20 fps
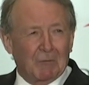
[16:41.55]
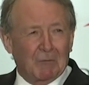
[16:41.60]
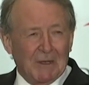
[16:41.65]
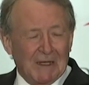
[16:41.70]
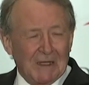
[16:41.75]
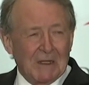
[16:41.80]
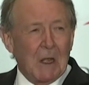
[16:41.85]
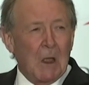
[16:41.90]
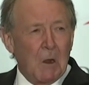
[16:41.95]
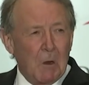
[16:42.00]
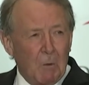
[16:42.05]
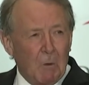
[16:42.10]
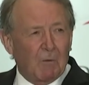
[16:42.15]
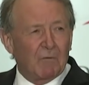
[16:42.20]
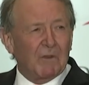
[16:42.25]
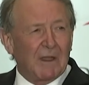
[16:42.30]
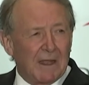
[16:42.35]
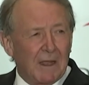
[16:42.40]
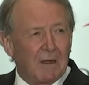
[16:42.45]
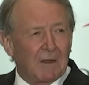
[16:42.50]
We know what
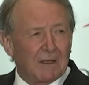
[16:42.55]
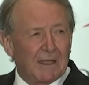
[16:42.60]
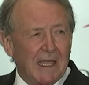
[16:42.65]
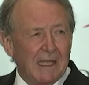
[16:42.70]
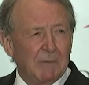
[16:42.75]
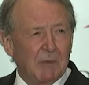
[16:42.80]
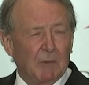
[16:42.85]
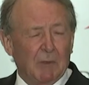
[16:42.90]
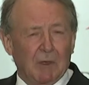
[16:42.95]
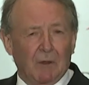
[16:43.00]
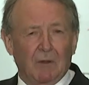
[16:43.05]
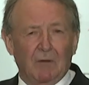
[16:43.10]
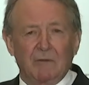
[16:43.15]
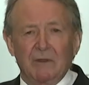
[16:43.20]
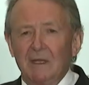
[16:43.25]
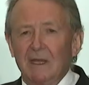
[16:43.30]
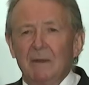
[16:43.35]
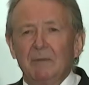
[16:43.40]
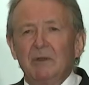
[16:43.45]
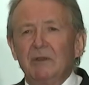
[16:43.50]
they are capable of,
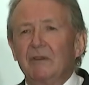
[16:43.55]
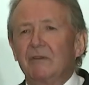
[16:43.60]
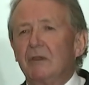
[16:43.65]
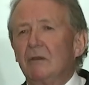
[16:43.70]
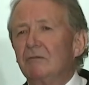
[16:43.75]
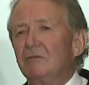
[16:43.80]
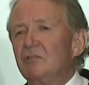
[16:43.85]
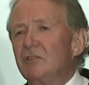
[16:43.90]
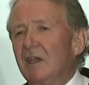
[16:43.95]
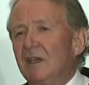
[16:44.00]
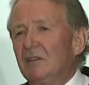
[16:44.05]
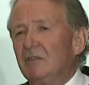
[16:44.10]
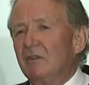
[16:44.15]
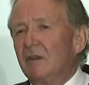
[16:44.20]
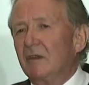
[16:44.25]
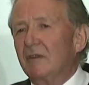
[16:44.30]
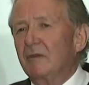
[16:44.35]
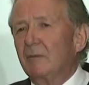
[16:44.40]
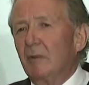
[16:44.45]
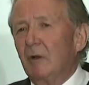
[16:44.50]
and leopards don't change their
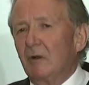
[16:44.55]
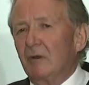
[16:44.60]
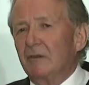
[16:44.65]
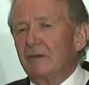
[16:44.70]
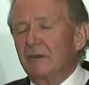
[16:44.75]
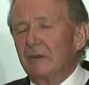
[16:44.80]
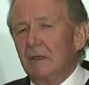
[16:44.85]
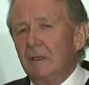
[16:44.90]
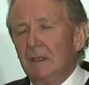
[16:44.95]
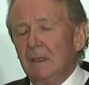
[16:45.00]
spots